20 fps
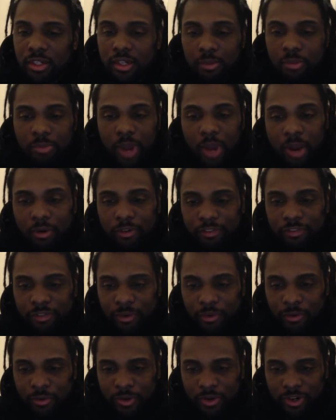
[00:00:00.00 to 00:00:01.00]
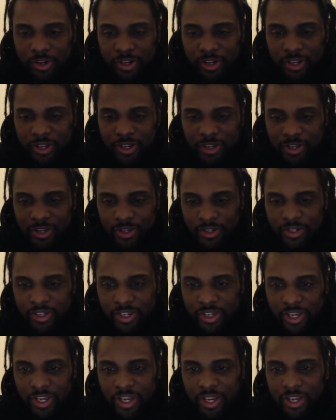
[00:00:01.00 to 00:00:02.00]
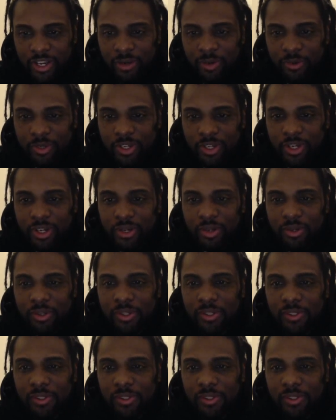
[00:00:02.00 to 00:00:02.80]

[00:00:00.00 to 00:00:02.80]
Power forward. Okay, here we go.